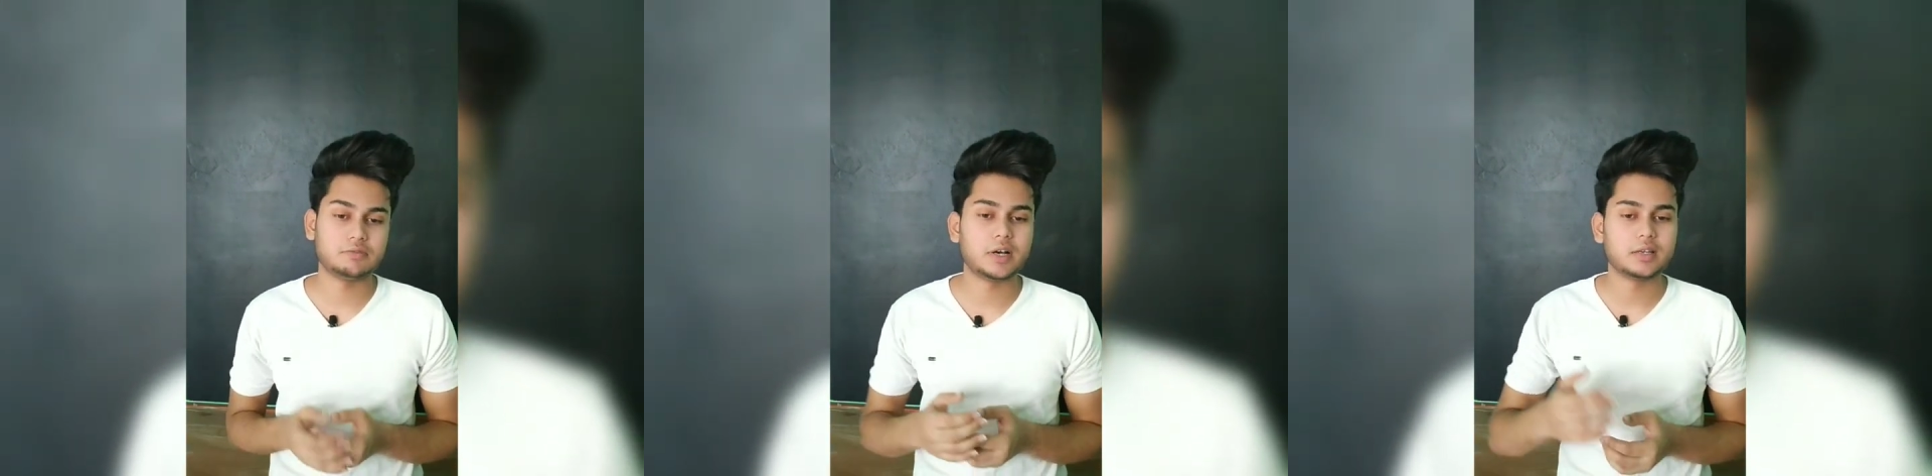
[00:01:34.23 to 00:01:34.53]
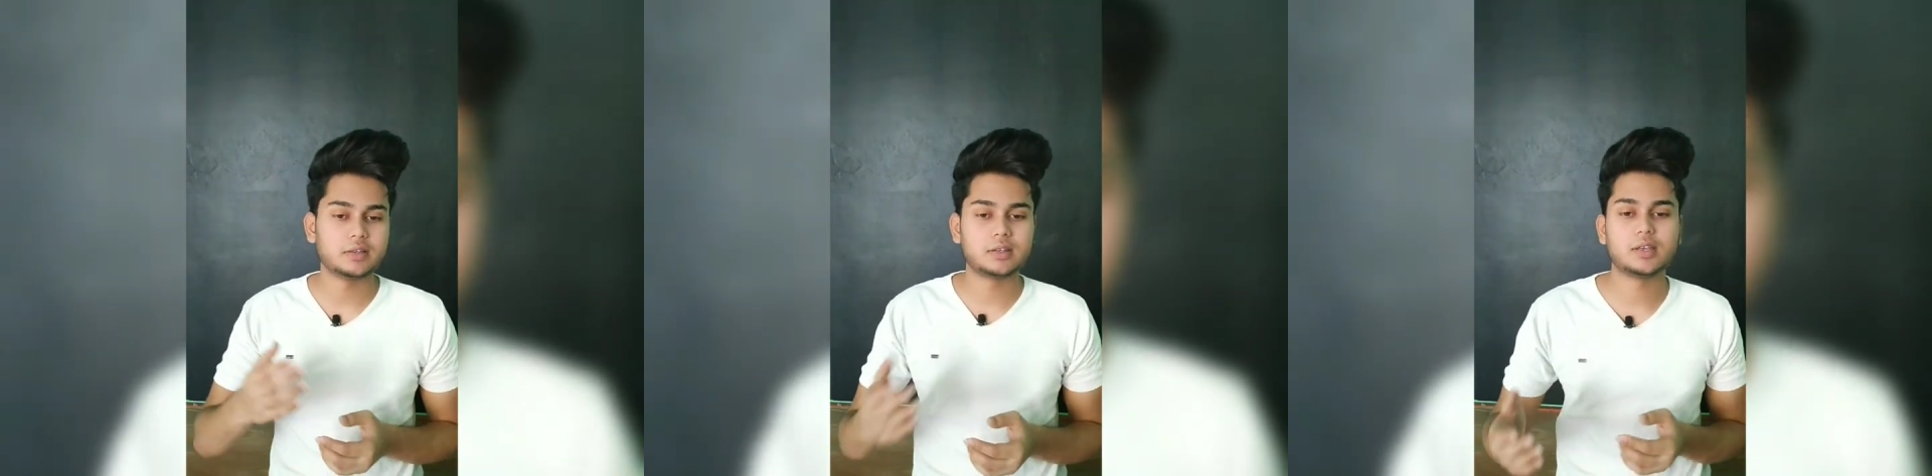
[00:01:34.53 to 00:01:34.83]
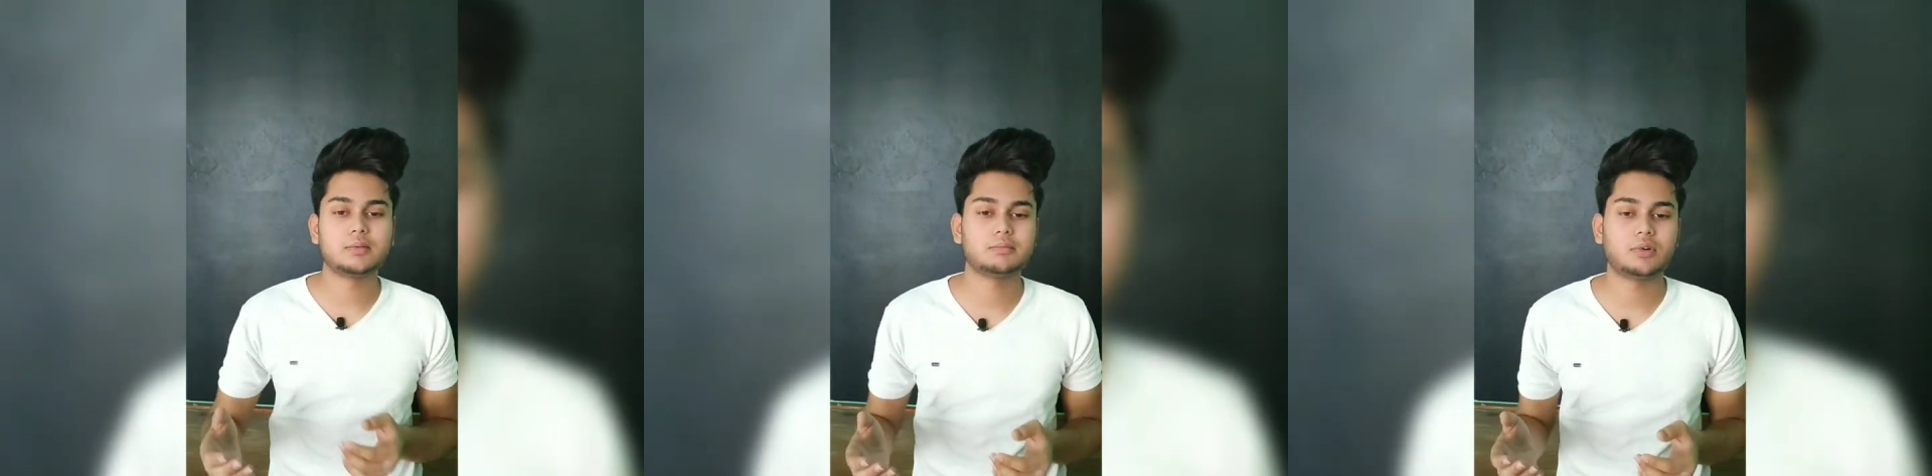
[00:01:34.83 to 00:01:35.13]
divine
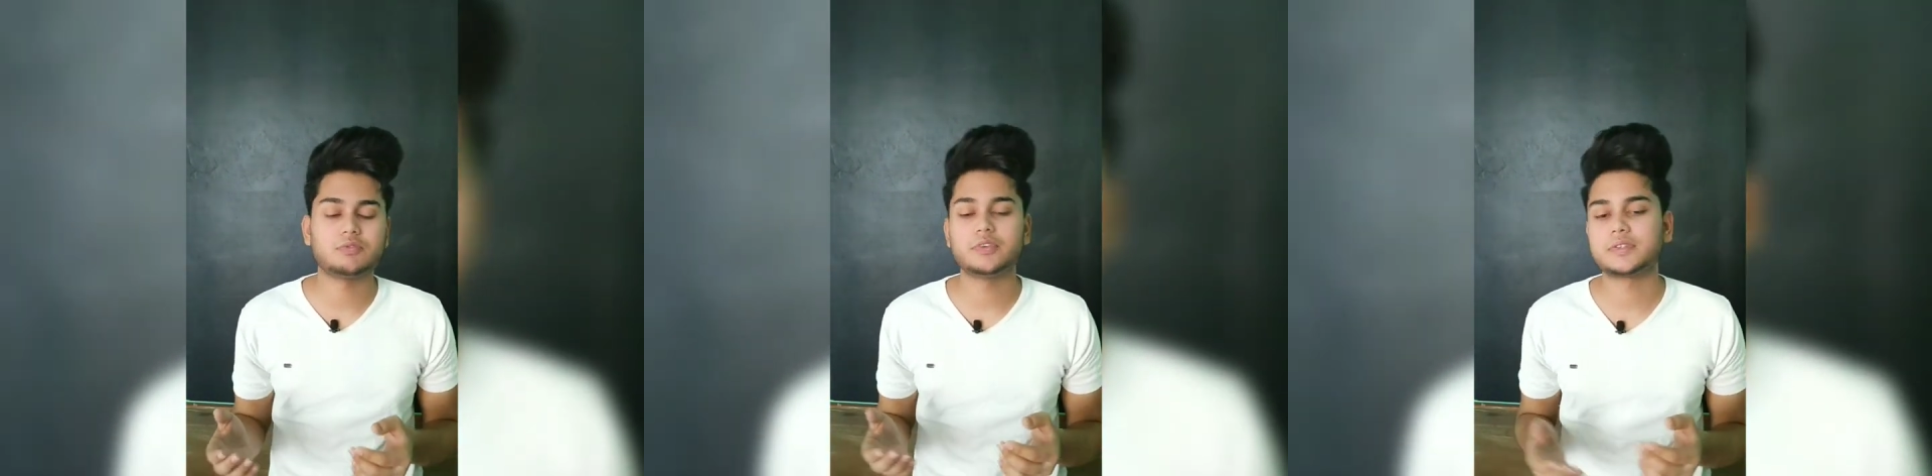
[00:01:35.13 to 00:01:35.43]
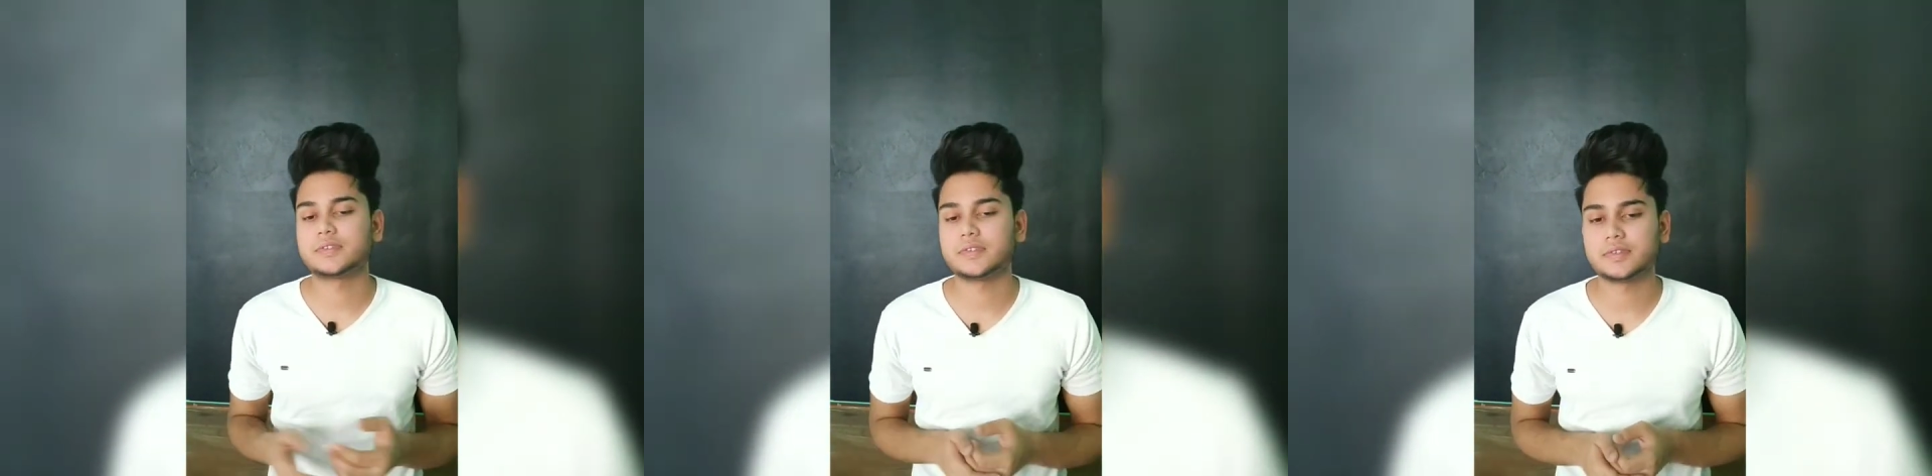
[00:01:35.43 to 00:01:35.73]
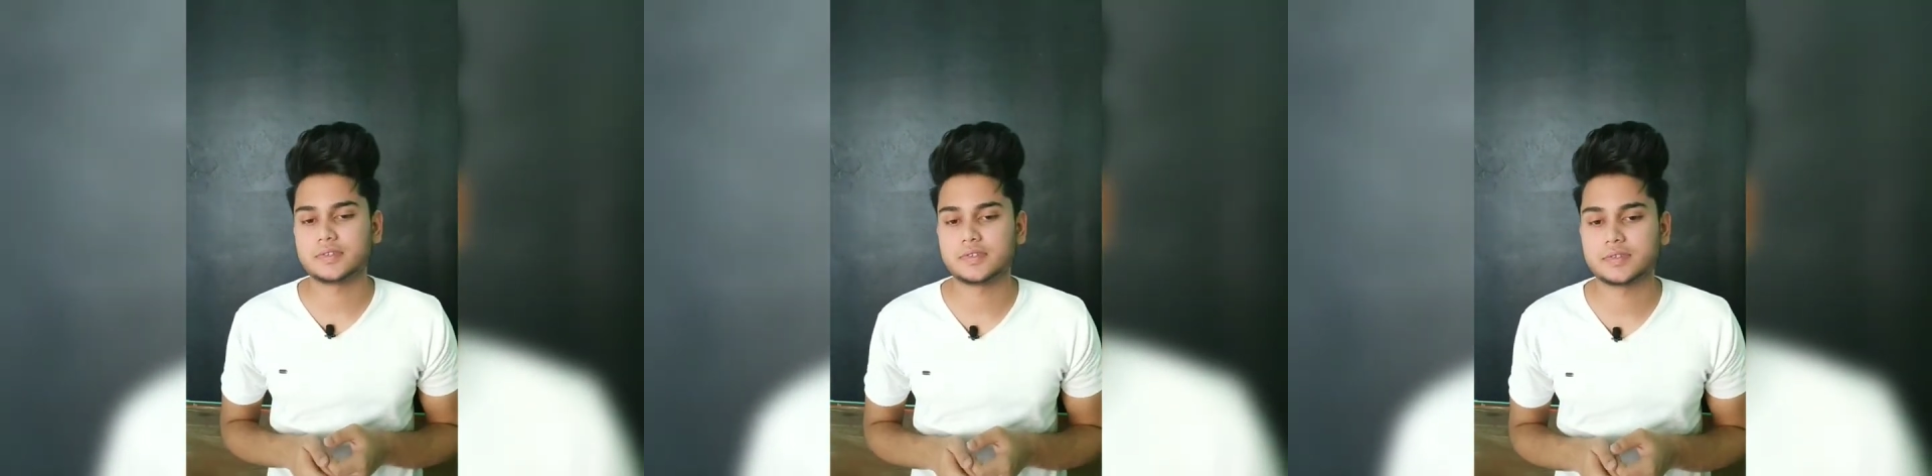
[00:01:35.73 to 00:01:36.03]
game of
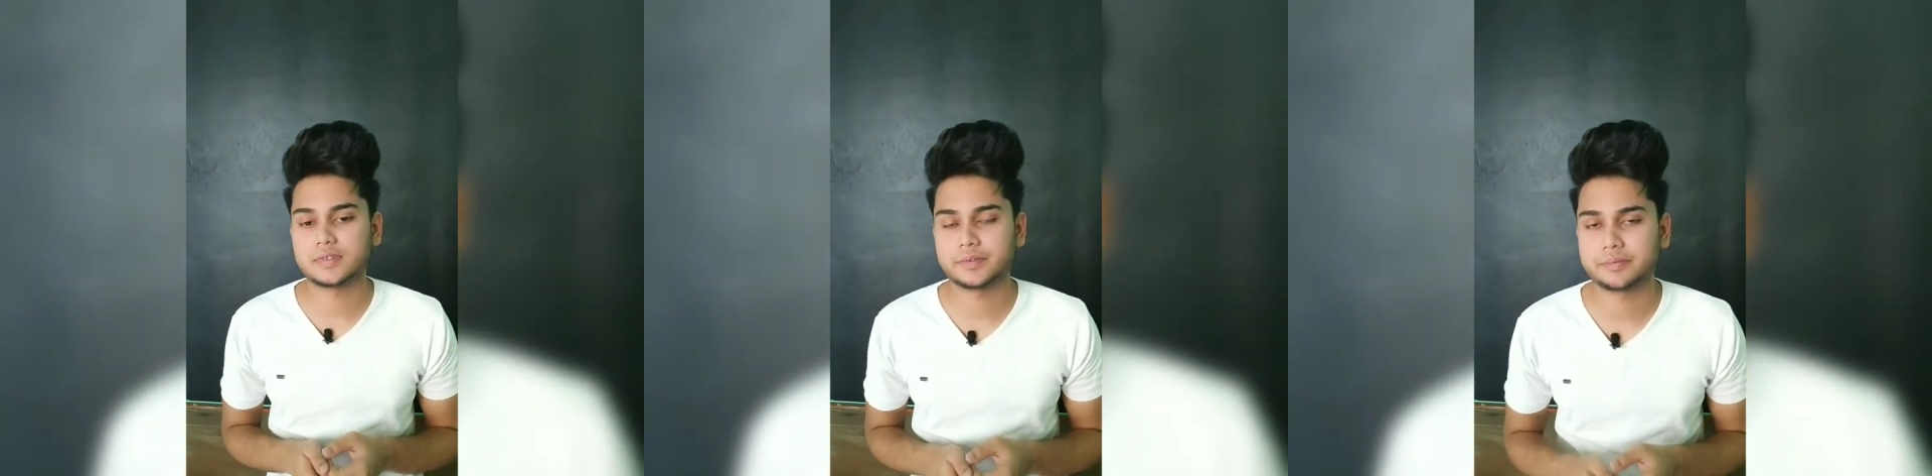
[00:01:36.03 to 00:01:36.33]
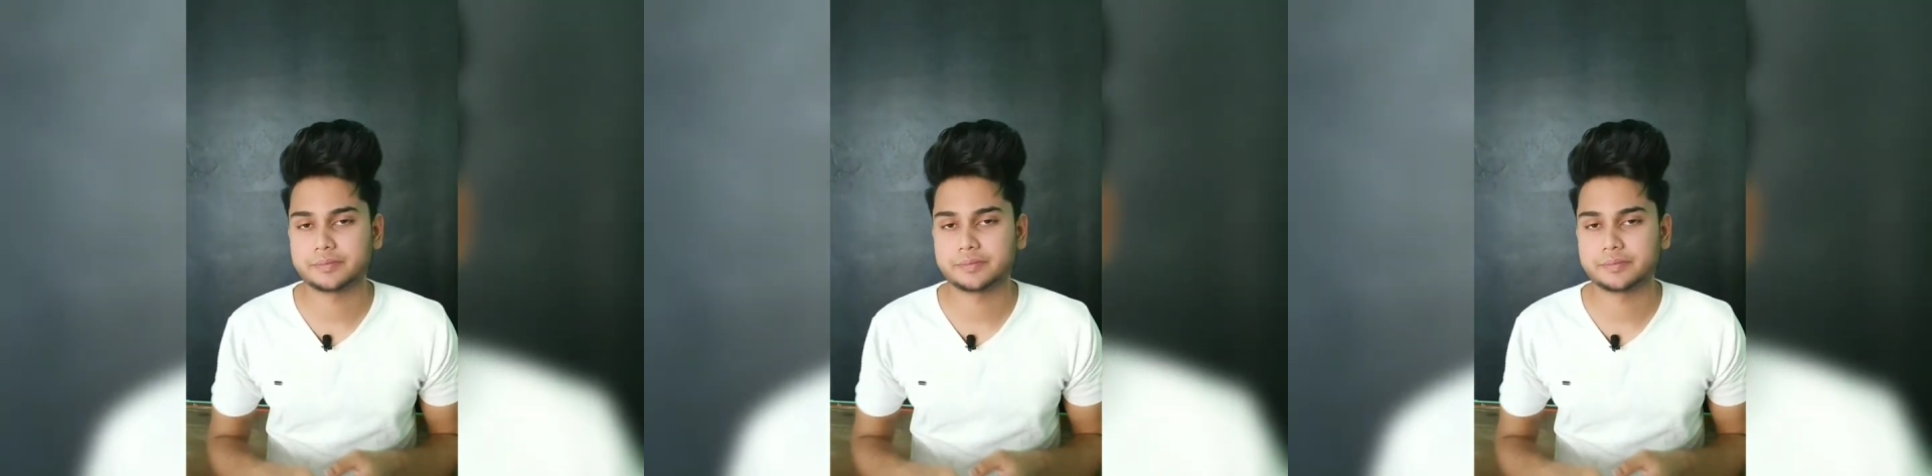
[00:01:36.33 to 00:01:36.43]
existence.